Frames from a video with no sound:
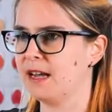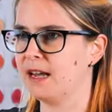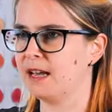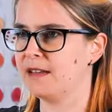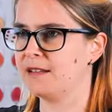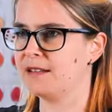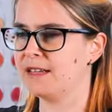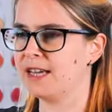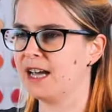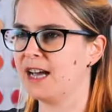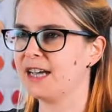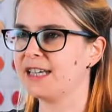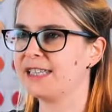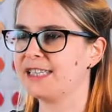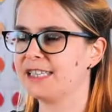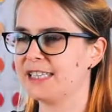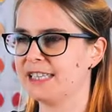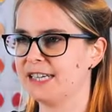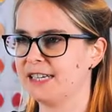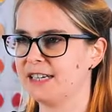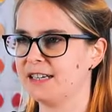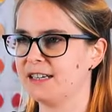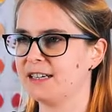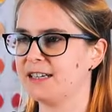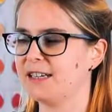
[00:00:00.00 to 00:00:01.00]
The
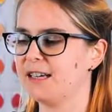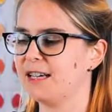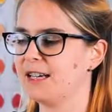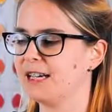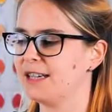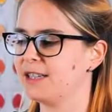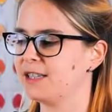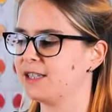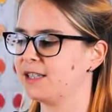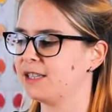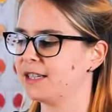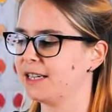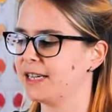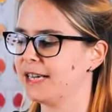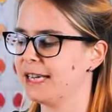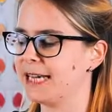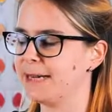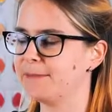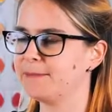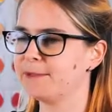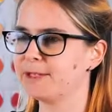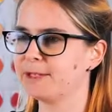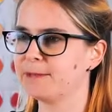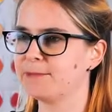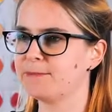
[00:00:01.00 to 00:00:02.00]
idea is to
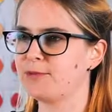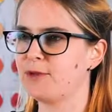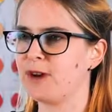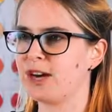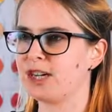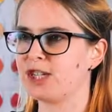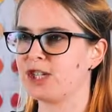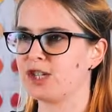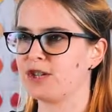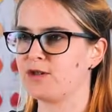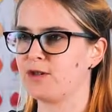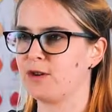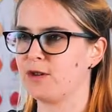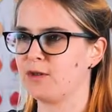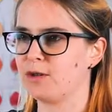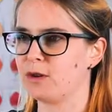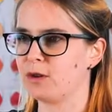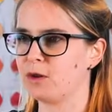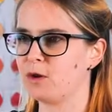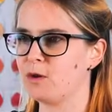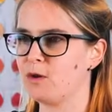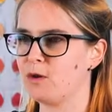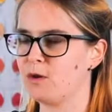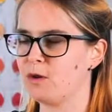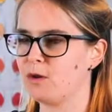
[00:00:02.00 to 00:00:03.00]
keep some pressure on the
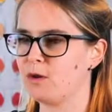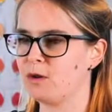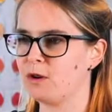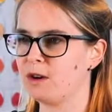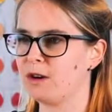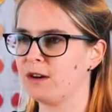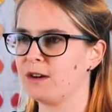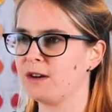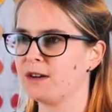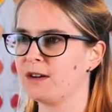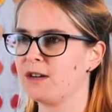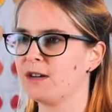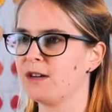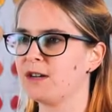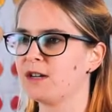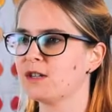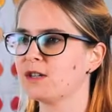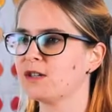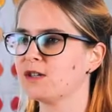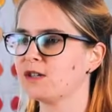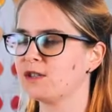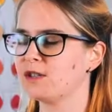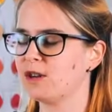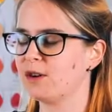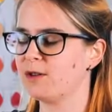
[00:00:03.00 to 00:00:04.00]
cork
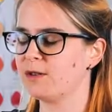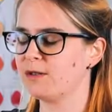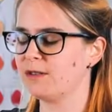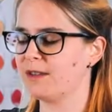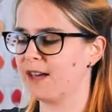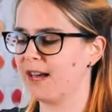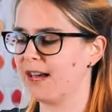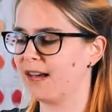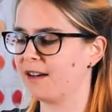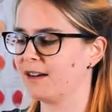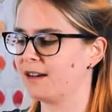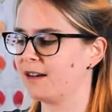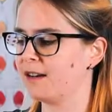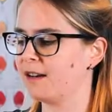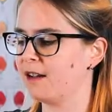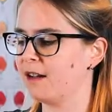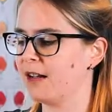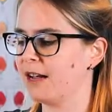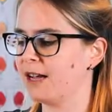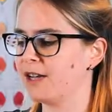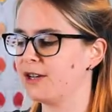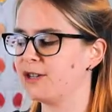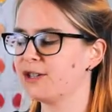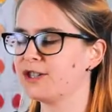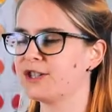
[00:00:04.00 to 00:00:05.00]
so that
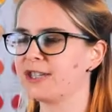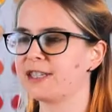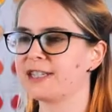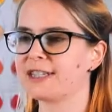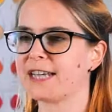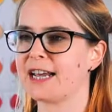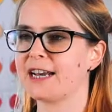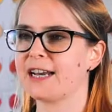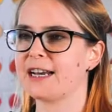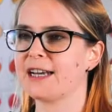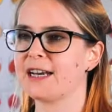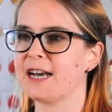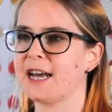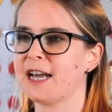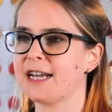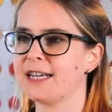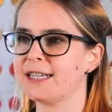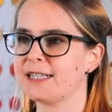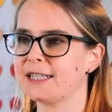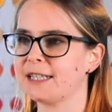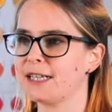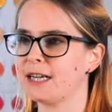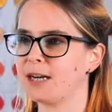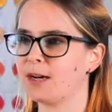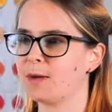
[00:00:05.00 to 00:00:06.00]
you just get a
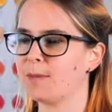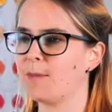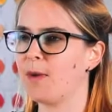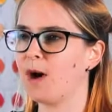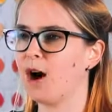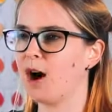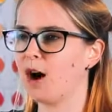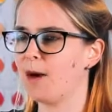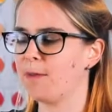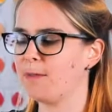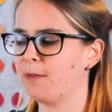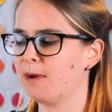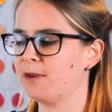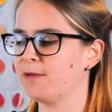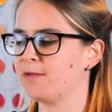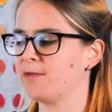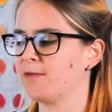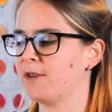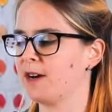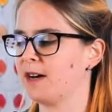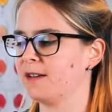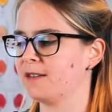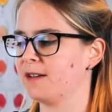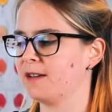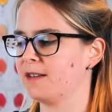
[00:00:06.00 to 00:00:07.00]
nice little pop
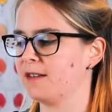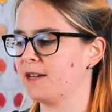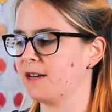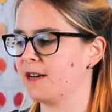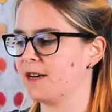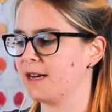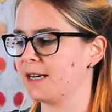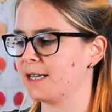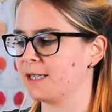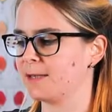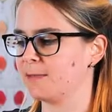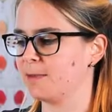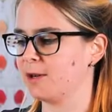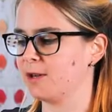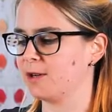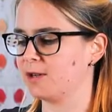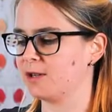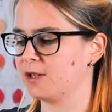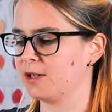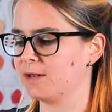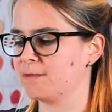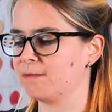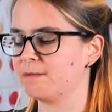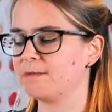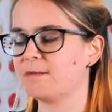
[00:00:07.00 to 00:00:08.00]
rather than an
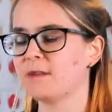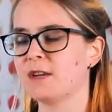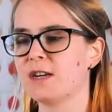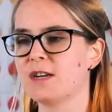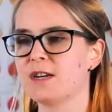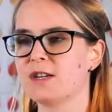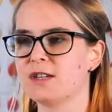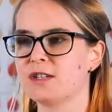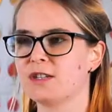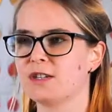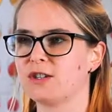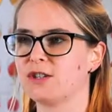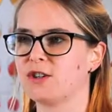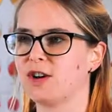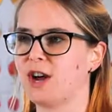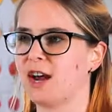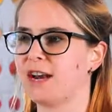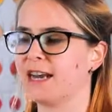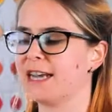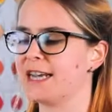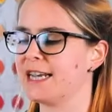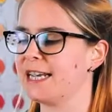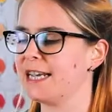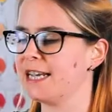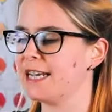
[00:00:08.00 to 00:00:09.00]
explosion. So trying
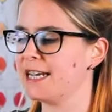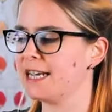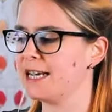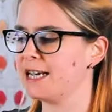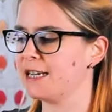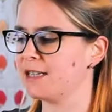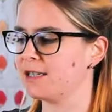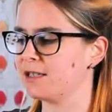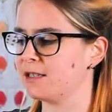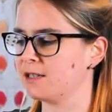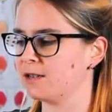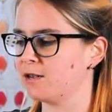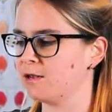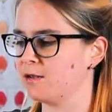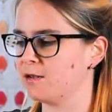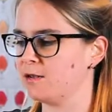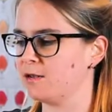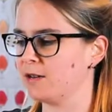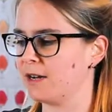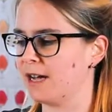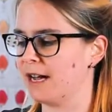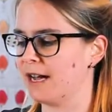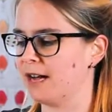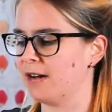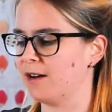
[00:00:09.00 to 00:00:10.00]
to ease the
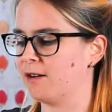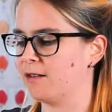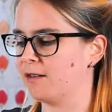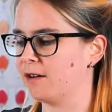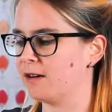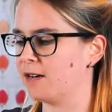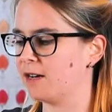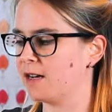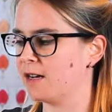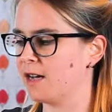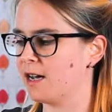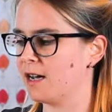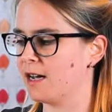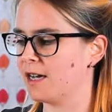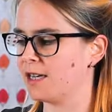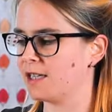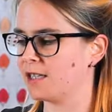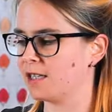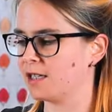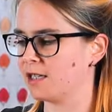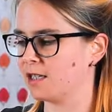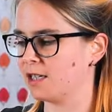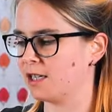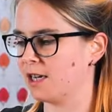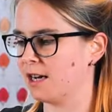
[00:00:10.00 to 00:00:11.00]
cork out nice
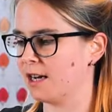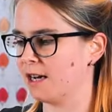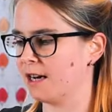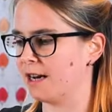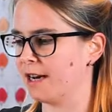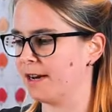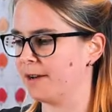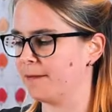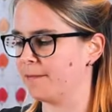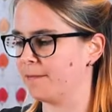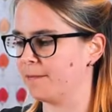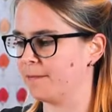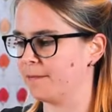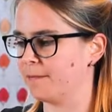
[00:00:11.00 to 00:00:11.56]
and gently.